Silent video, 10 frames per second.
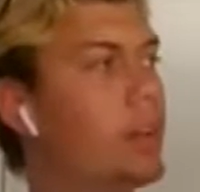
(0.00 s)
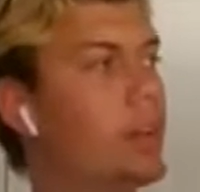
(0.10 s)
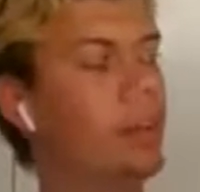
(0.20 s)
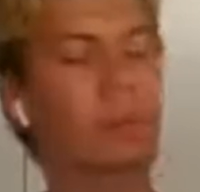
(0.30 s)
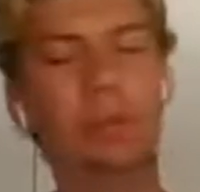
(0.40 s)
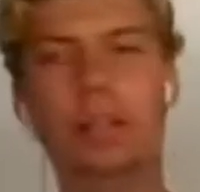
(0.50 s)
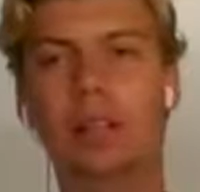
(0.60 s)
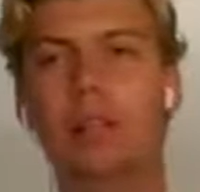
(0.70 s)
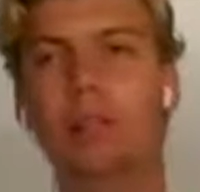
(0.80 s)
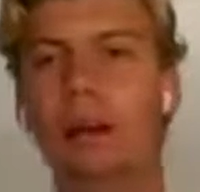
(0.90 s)
my way
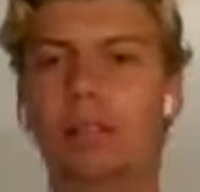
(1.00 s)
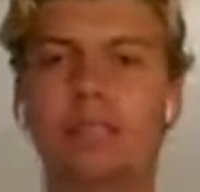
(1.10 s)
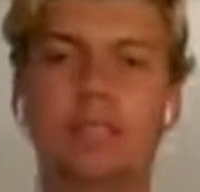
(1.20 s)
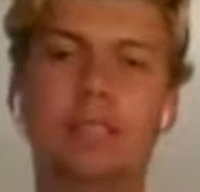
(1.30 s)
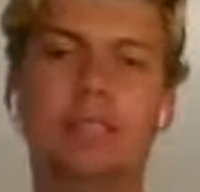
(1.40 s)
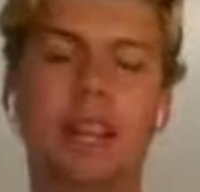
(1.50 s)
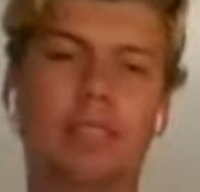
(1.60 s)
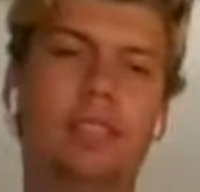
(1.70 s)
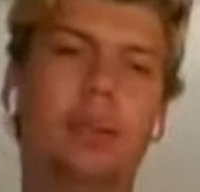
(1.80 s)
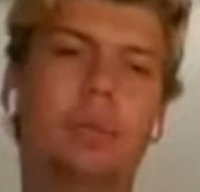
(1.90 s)
home, I was just texting